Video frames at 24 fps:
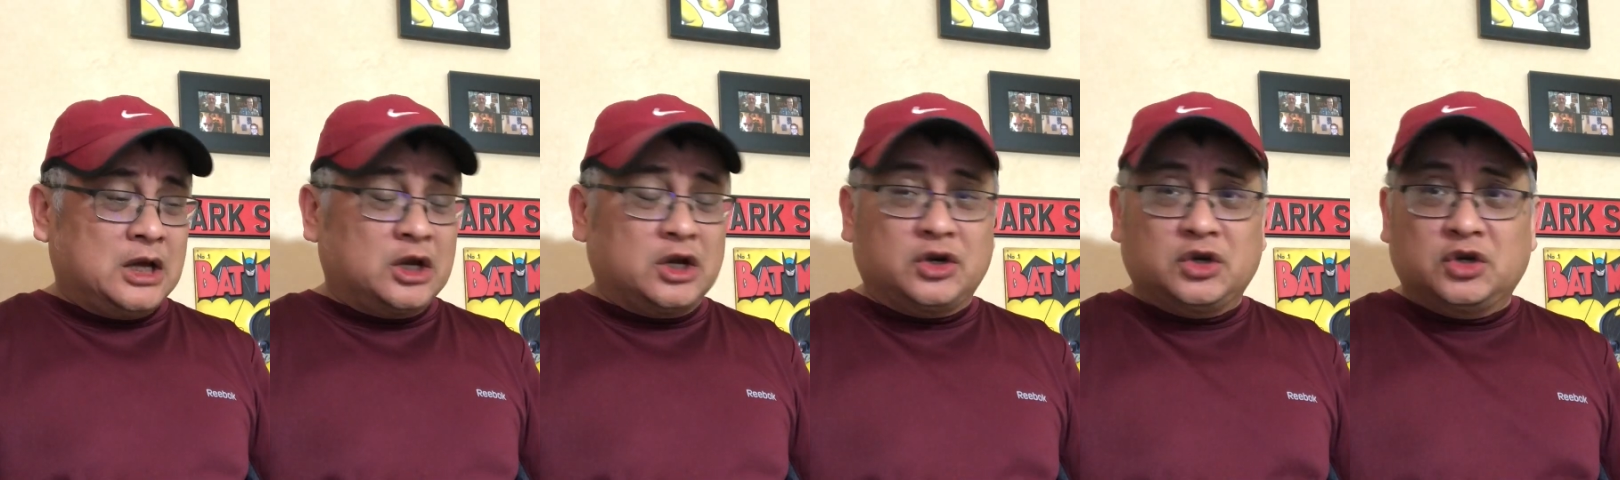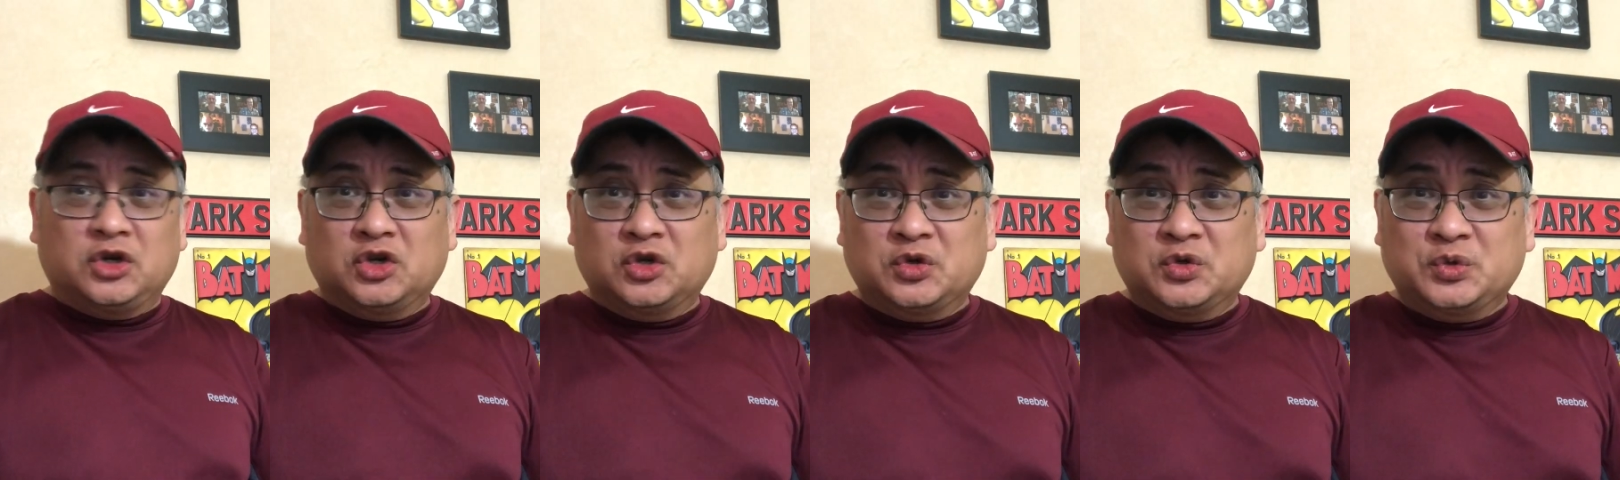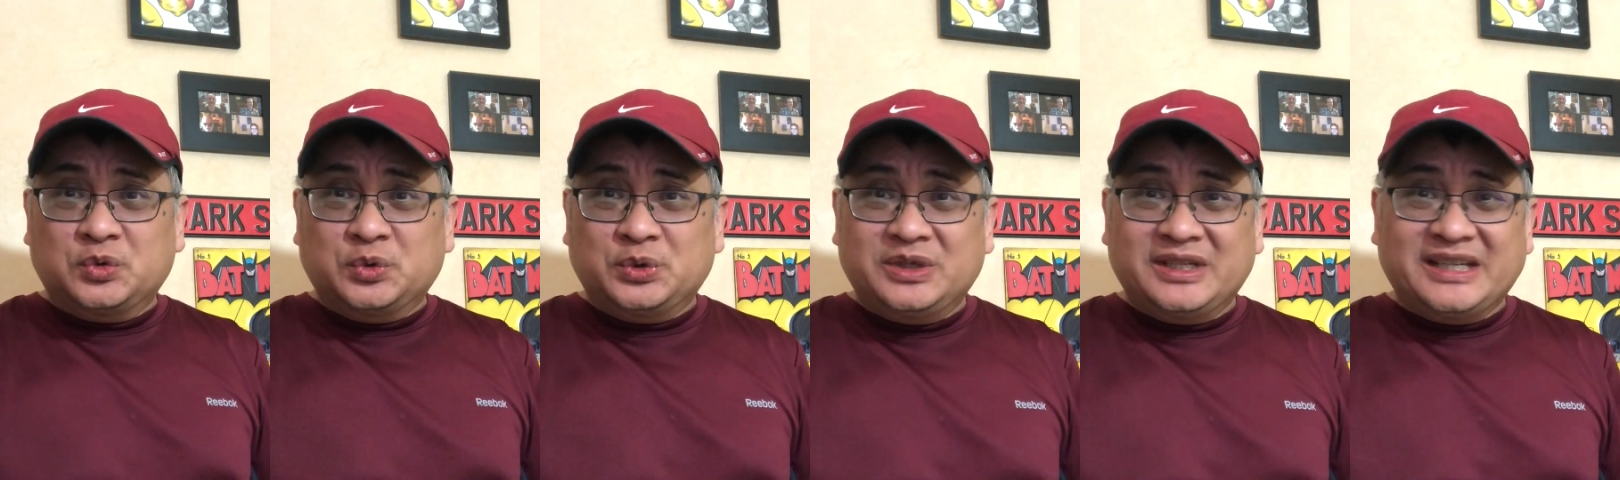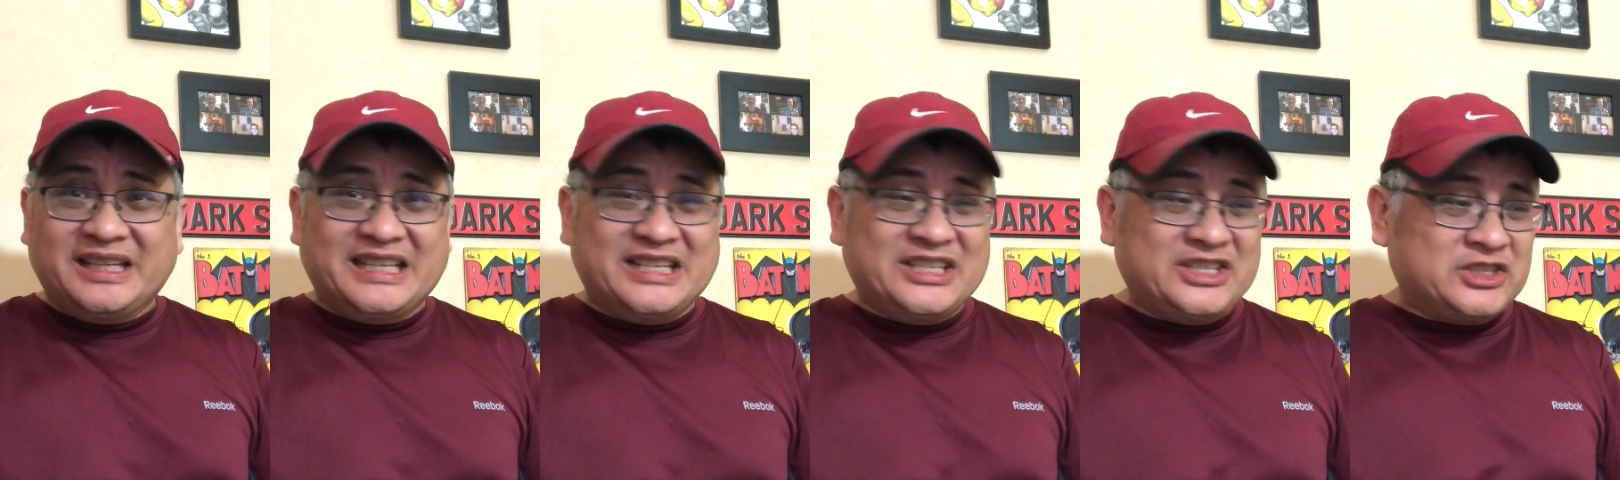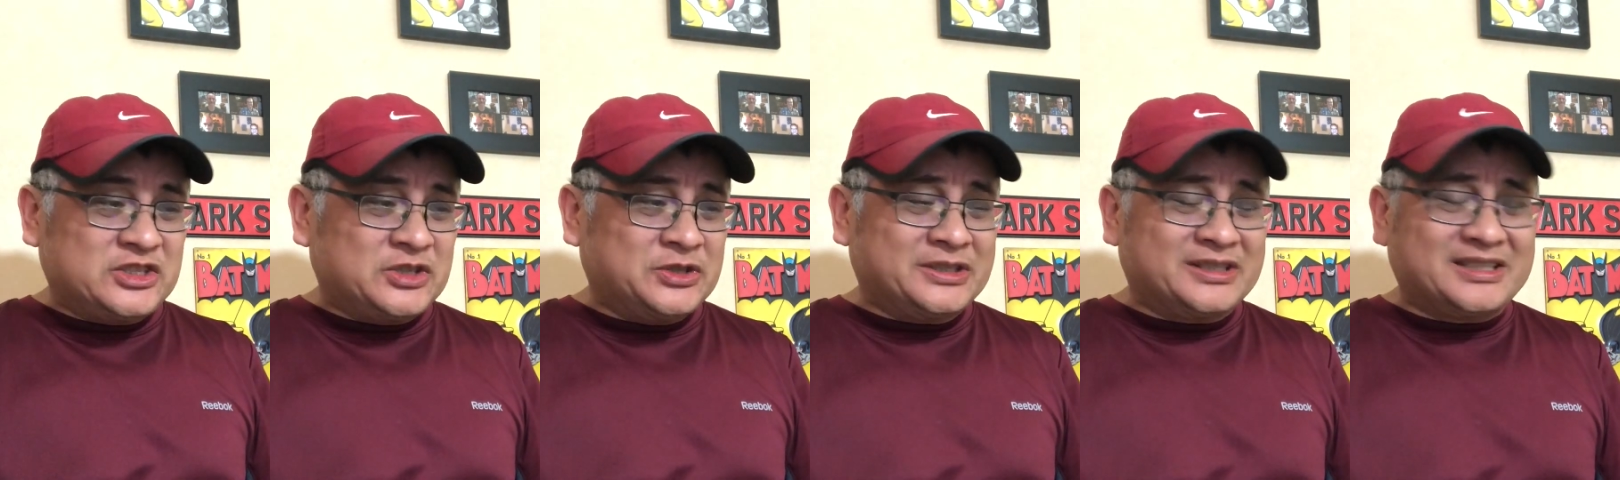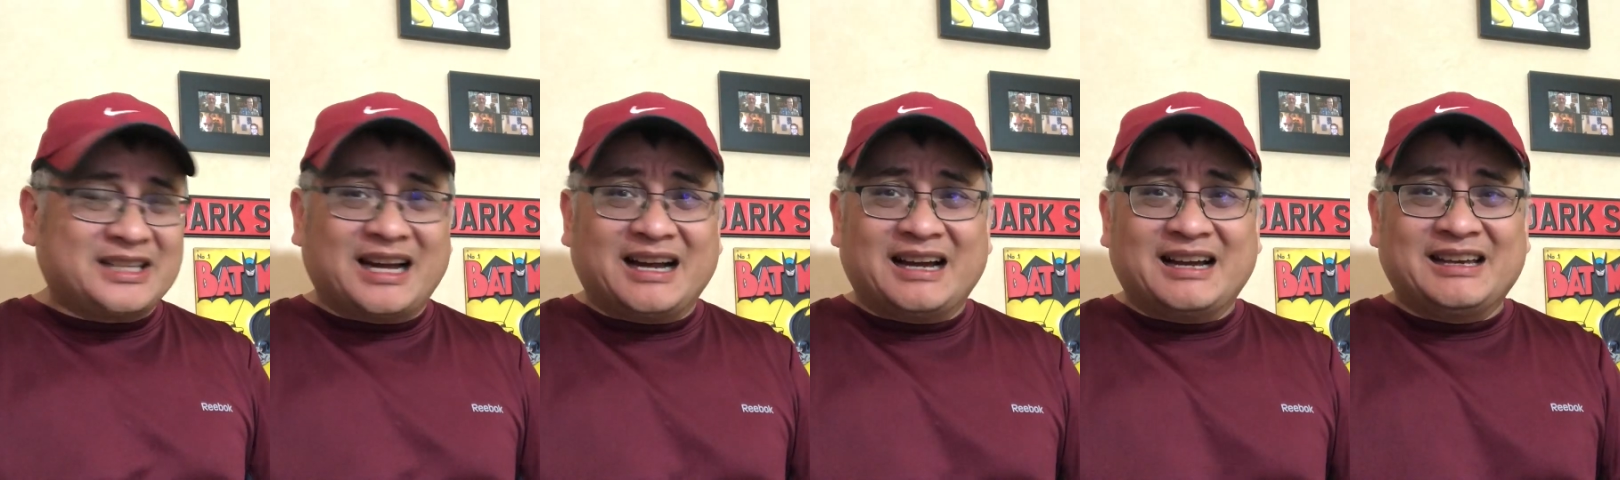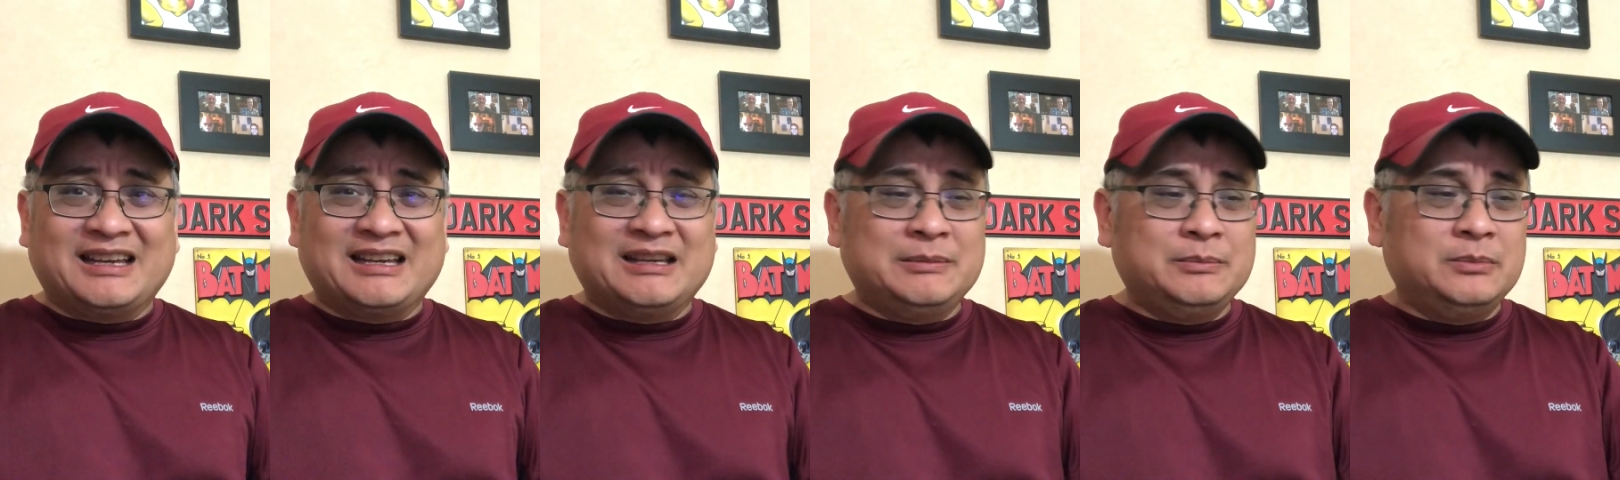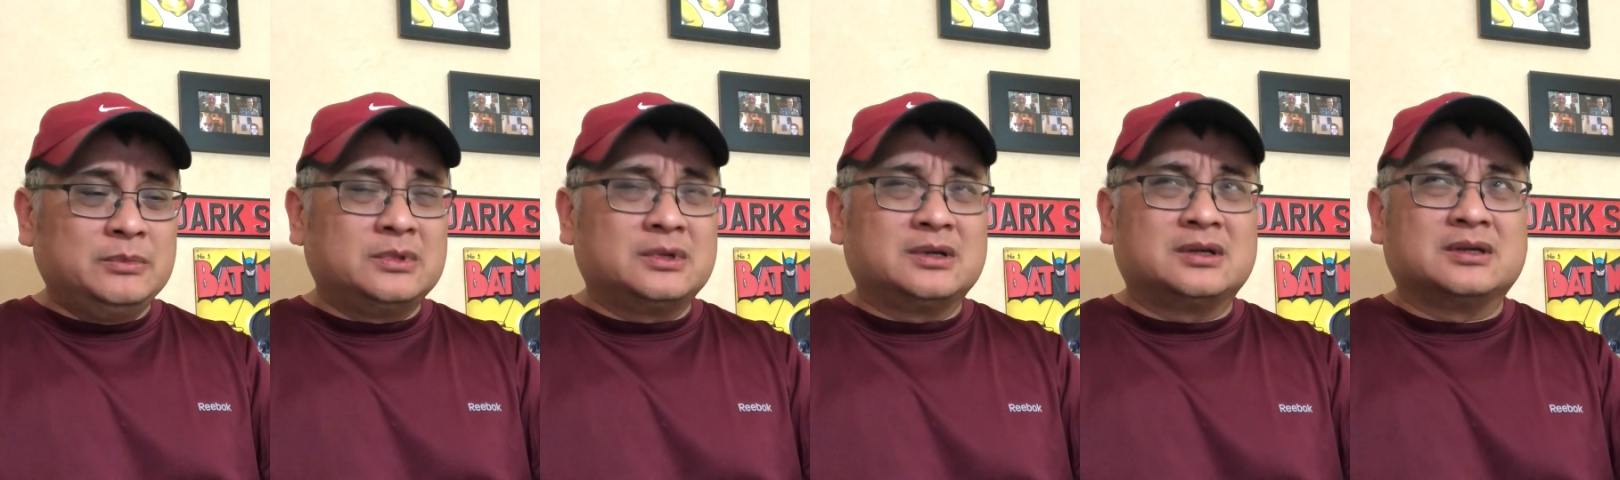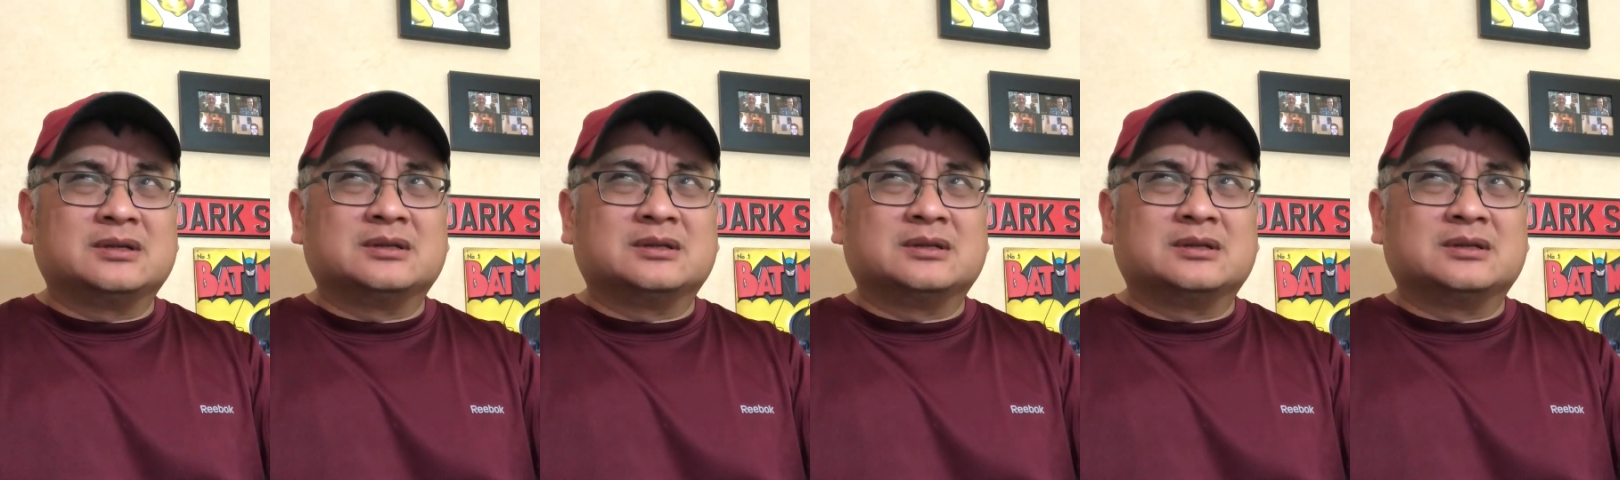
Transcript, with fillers: noon Eastern Time,